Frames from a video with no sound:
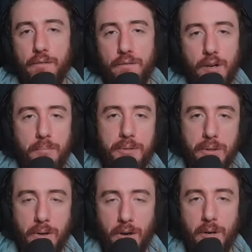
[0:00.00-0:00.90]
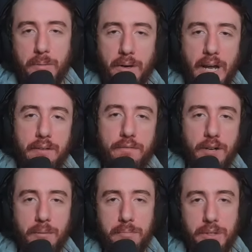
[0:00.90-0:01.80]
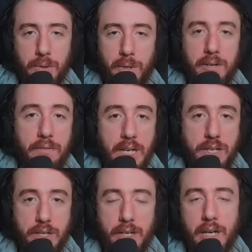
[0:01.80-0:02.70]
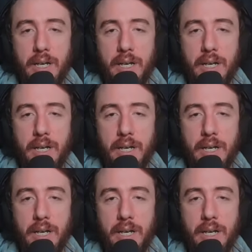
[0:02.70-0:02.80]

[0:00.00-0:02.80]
from your armor and from your evasion.